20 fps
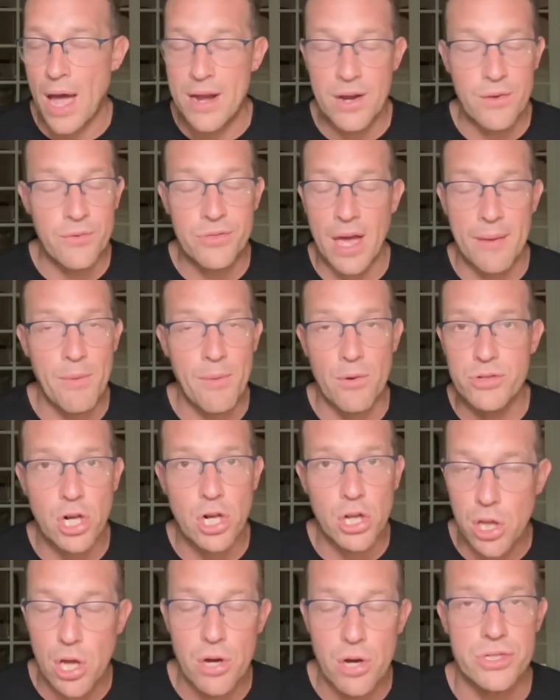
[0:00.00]
anytime I was
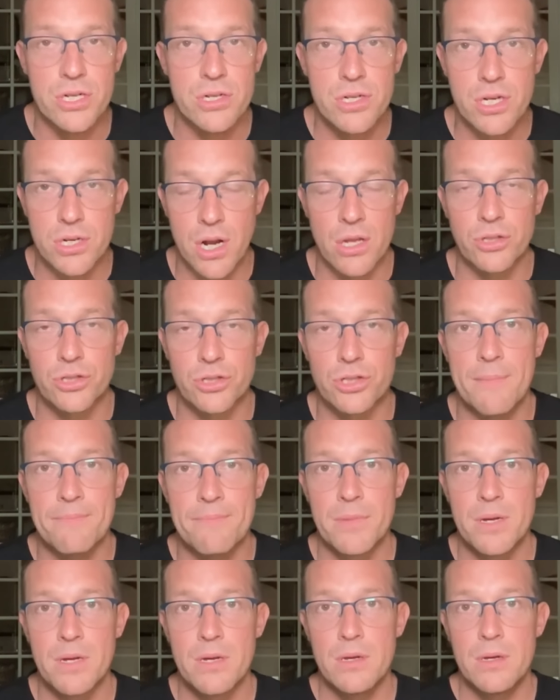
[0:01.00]
close to Donald Trump.
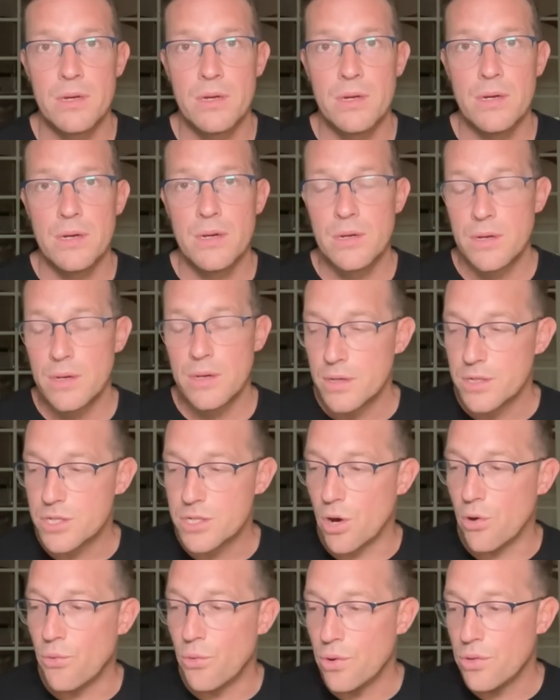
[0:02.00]

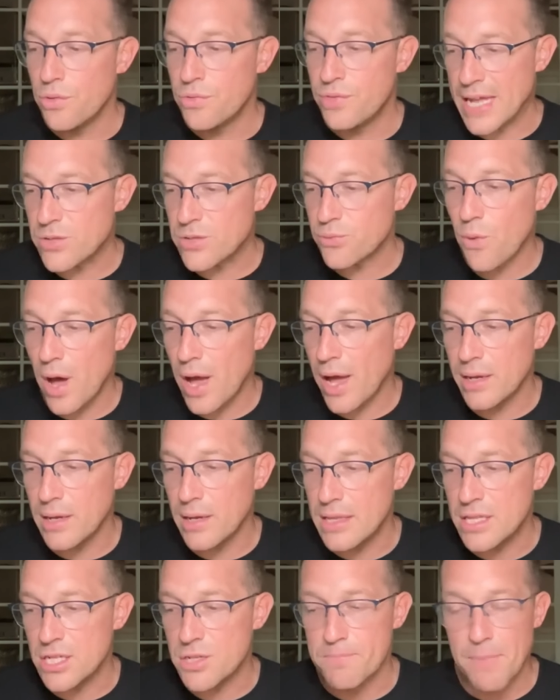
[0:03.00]
So that's
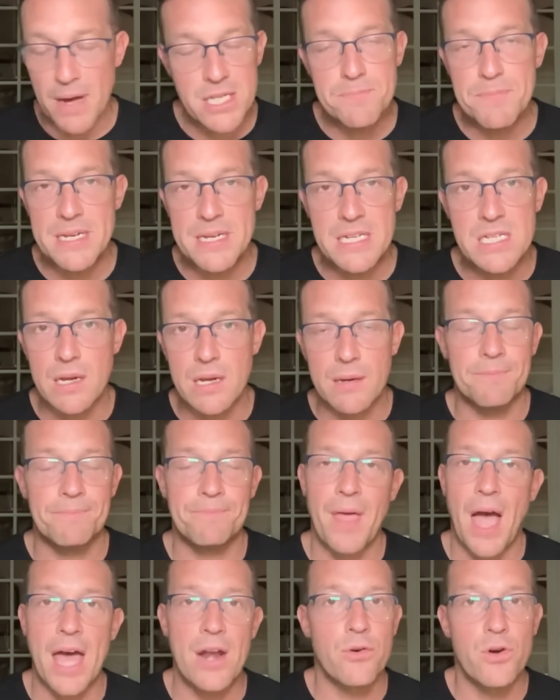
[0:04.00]
why this must be,
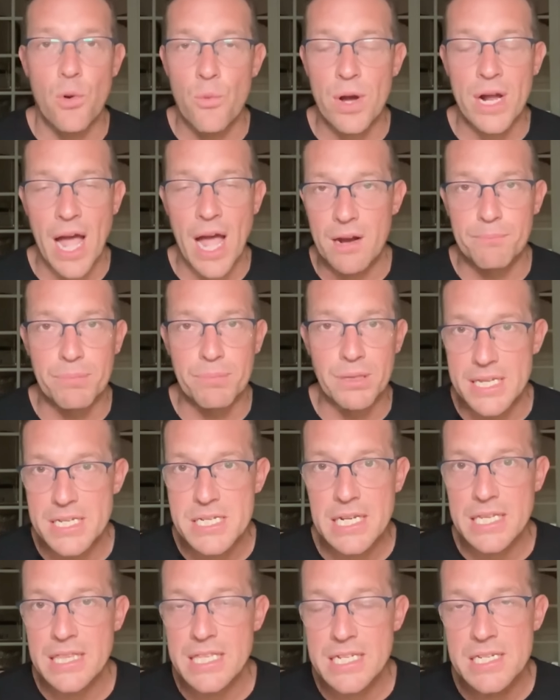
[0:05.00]
I don't know what kind of
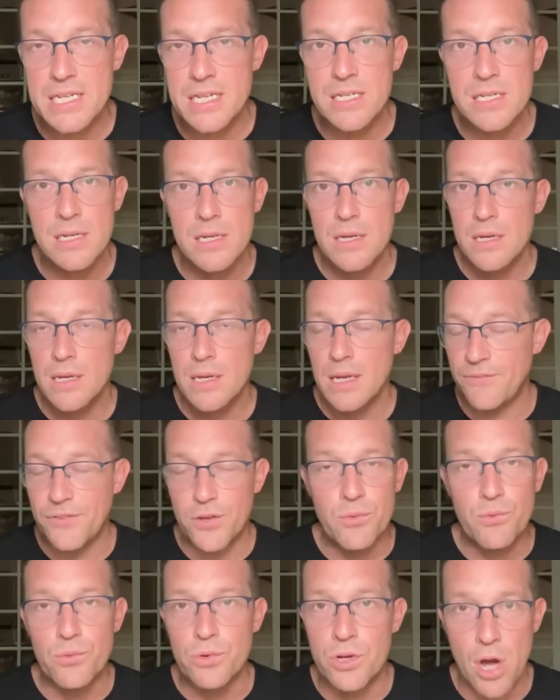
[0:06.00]
ballistic this is.
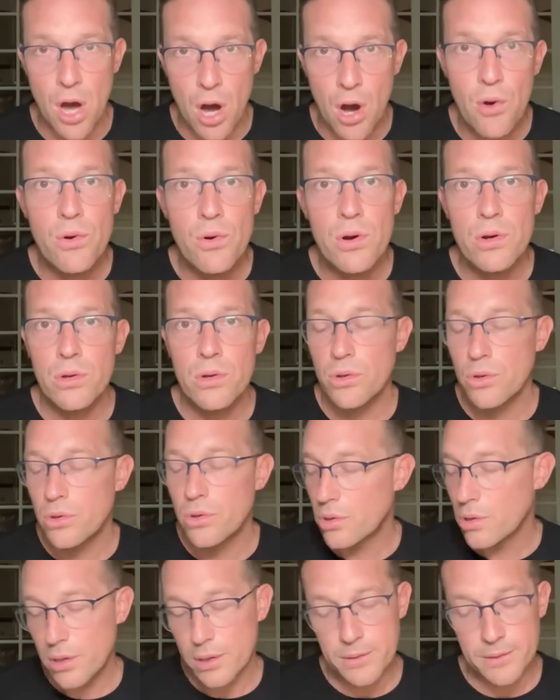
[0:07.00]
If you know,
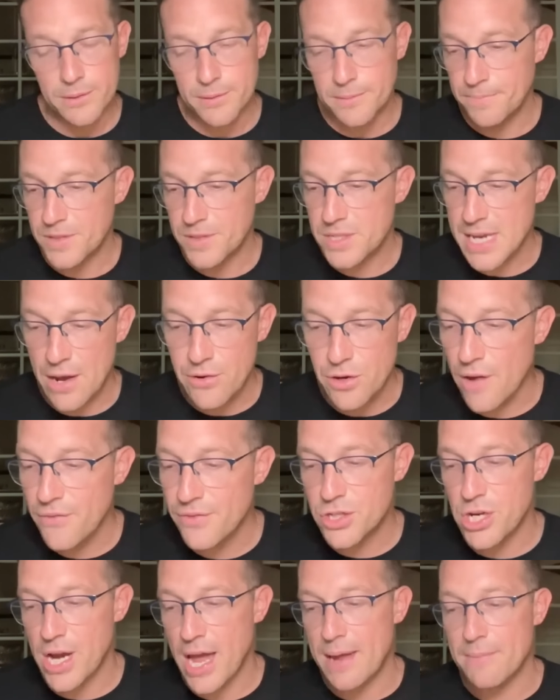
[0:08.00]
sound
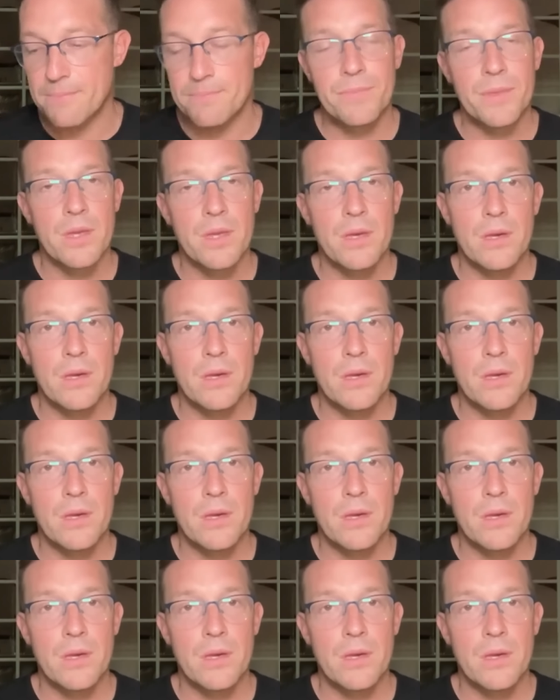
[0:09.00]
off in the chat.